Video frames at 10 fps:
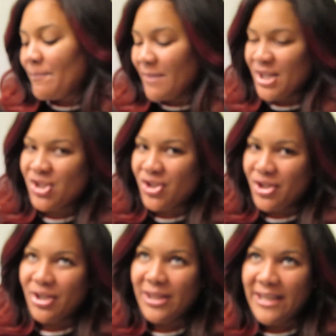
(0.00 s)
make sure
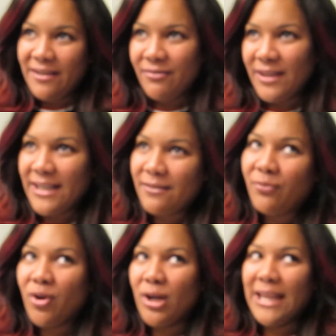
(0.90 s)
you leave it
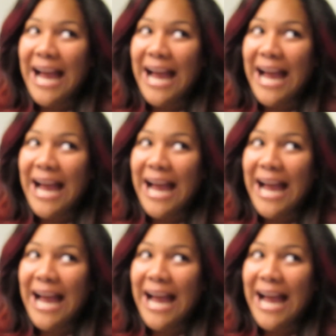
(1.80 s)
for